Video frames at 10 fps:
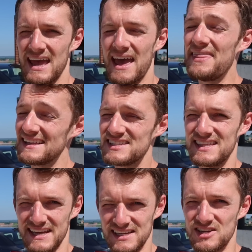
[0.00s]
And that's
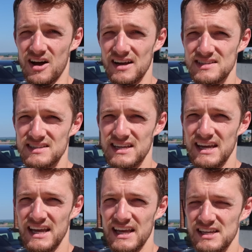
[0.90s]
the exhaust.
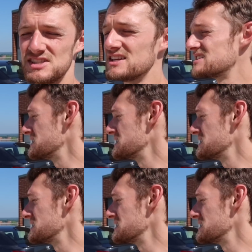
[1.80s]
You see, this